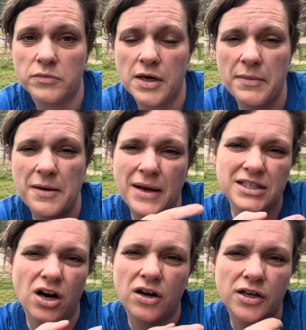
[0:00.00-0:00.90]
I may make
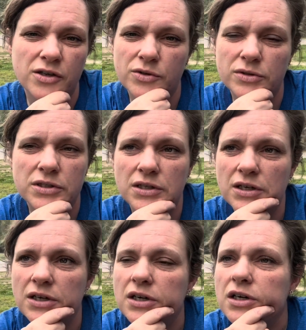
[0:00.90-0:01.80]
tacos.
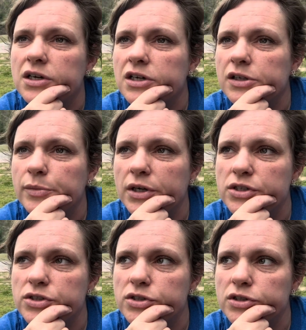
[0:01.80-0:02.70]
I'm not
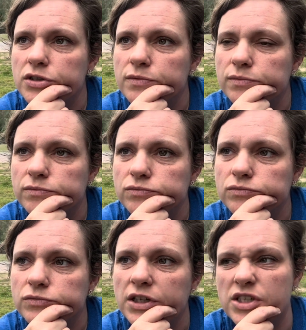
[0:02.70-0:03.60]
sure.
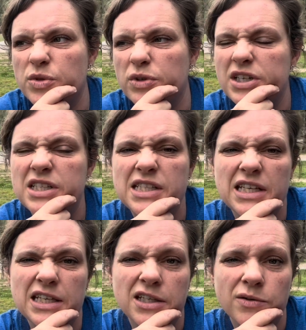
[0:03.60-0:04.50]
I just wanted to
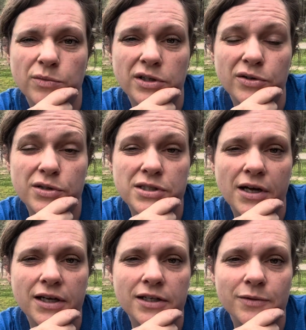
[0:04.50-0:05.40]
see what it looks
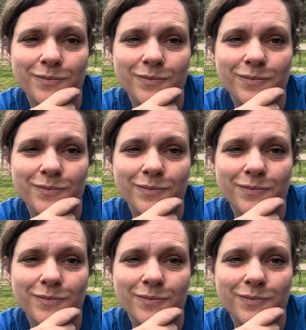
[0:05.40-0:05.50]
like.